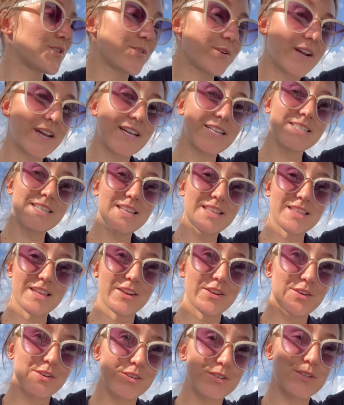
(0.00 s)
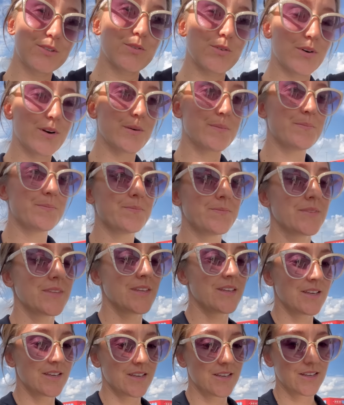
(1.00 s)
crazy thunderstorm,
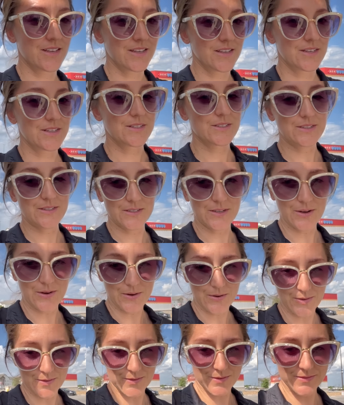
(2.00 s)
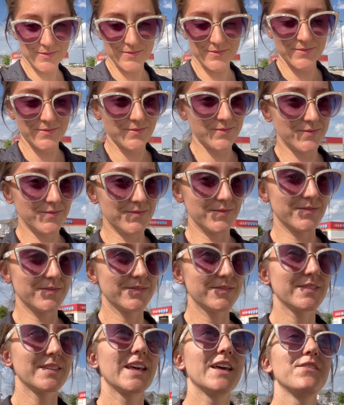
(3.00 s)
so
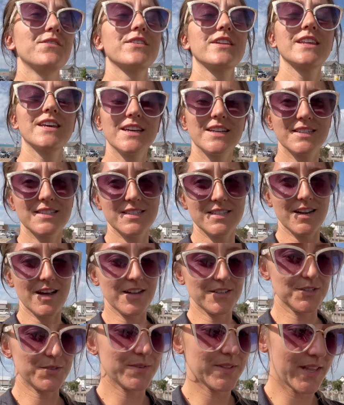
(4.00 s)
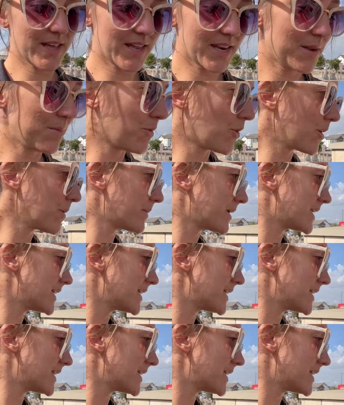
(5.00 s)
thankfully, it's not doing that anymore, but